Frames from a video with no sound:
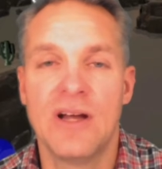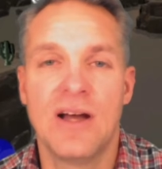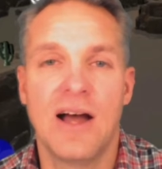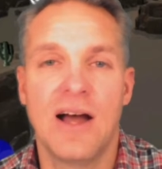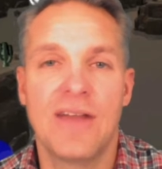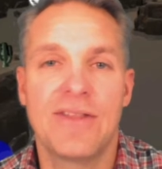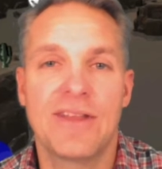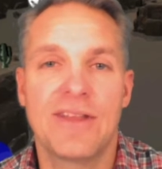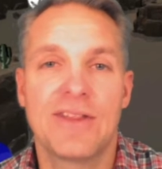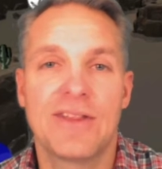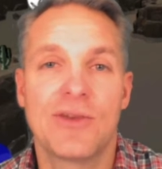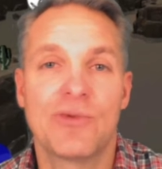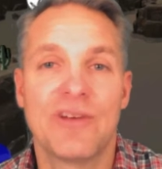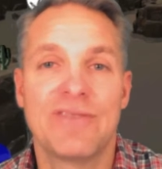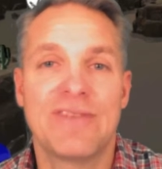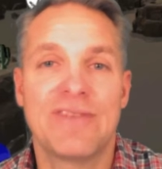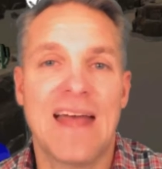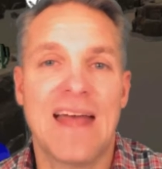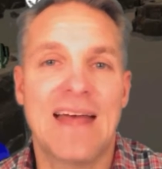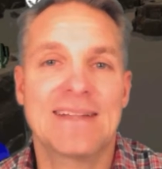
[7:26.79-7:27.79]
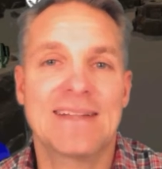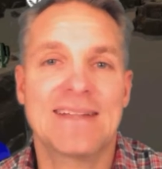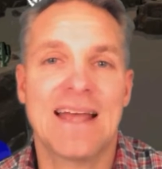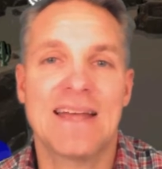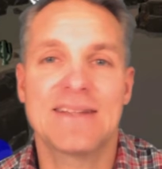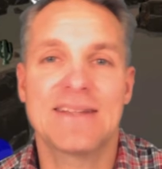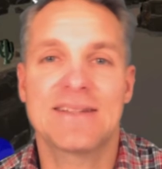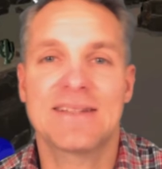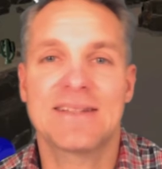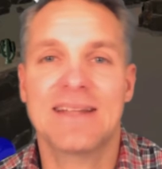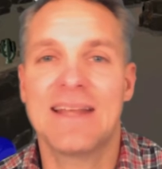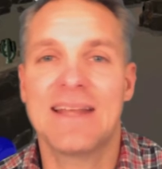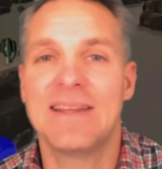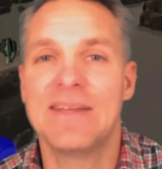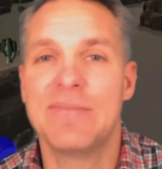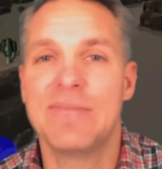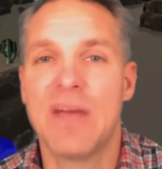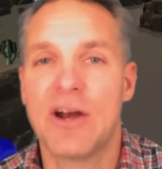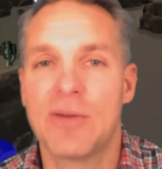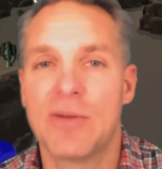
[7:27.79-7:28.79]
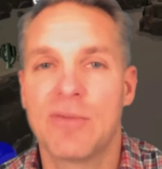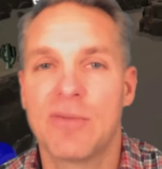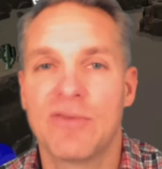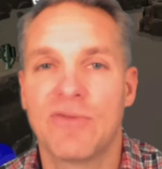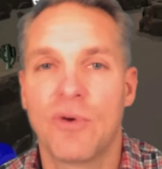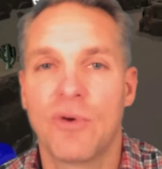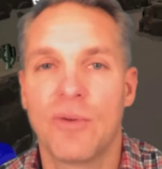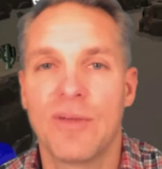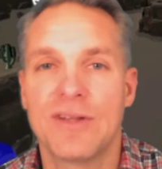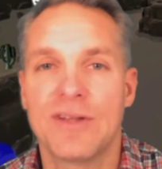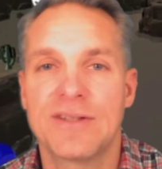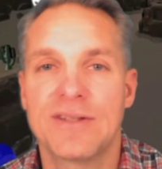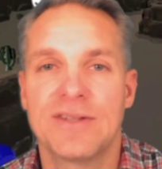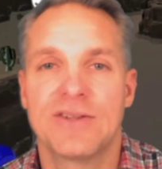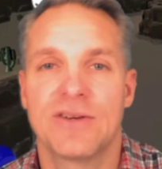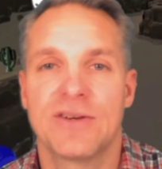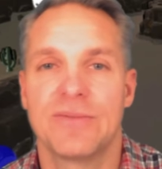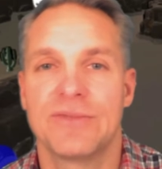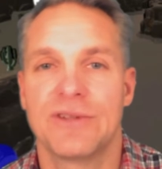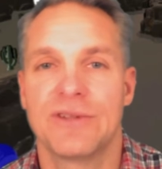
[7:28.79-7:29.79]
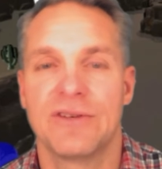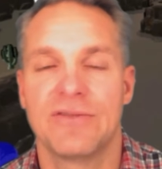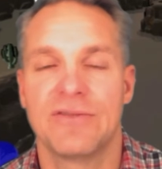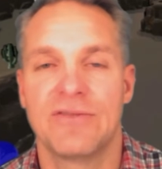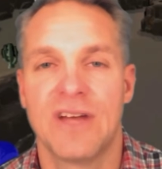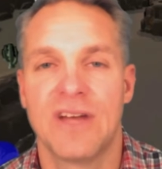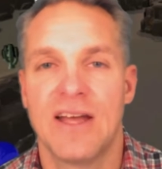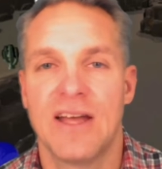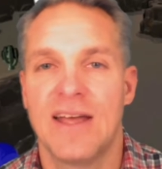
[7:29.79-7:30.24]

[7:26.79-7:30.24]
I think the Rift S has slightly better performance in terms of